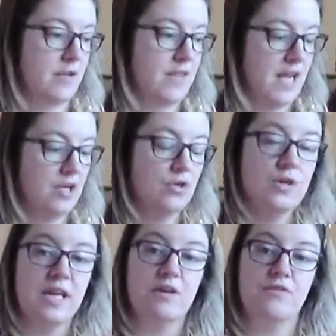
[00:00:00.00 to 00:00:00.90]
So they're
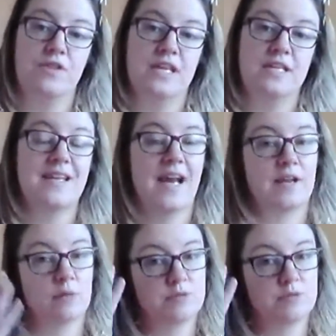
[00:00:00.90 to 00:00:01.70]
looking for things, again,